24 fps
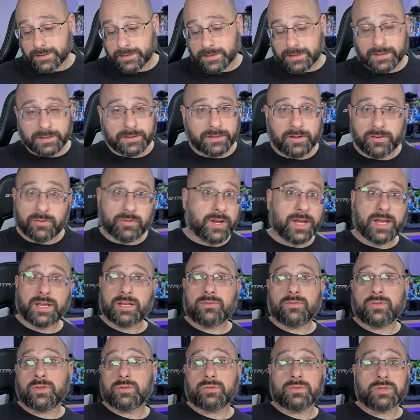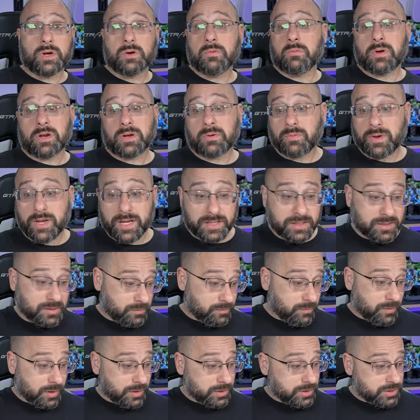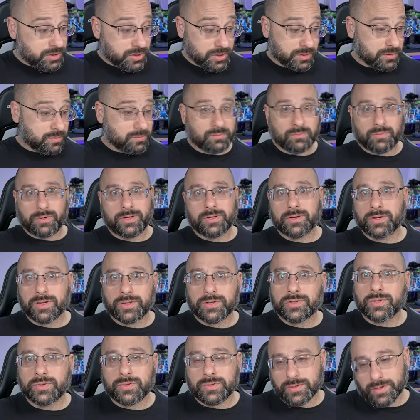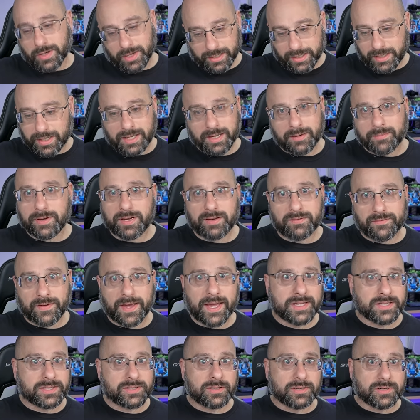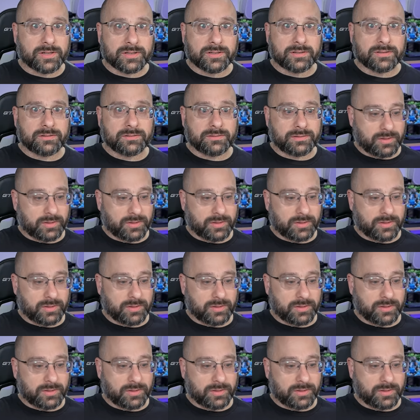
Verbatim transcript: On the other hand, if you don't want to wait till March, what are you going to do? You're not going to get them any faster.